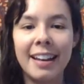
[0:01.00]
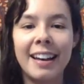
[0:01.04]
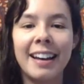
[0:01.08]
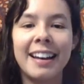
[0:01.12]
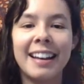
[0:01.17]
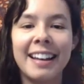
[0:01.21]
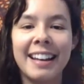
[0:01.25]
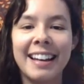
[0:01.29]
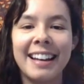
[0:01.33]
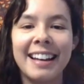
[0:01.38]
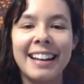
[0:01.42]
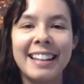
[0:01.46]

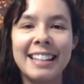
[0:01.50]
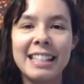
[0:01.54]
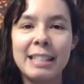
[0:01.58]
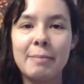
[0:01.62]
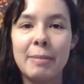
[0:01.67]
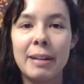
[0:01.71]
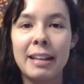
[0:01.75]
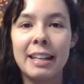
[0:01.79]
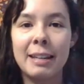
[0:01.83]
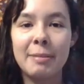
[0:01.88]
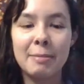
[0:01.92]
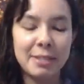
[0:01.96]
Hi guys,
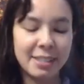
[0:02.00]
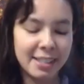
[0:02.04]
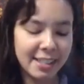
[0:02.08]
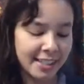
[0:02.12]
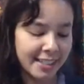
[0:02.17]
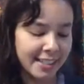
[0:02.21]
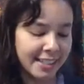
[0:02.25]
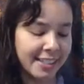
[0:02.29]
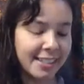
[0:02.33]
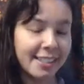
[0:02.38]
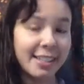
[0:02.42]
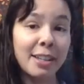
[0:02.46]
my name is
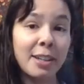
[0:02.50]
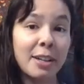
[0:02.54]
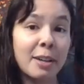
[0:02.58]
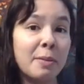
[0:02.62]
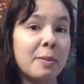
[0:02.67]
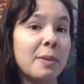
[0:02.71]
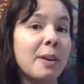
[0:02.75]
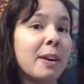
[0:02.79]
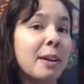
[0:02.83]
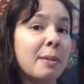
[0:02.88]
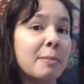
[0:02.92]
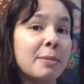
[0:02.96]
Alyssa.
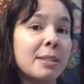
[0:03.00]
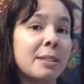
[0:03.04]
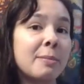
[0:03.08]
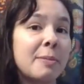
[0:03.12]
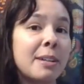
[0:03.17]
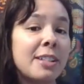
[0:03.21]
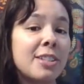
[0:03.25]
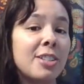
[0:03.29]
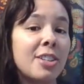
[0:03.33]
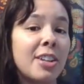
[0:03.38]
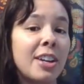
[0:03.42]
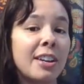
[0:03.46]
Welcome to
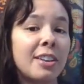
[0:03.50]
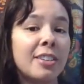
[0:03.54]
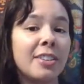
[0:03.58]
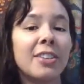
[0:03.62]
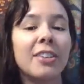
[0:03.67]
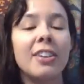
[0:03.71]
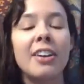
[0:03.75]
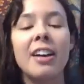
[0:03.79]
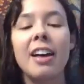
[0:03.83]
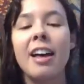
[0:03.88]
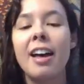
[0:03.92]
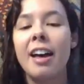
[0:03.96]
my
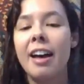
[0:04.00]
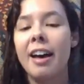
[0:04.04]
channel.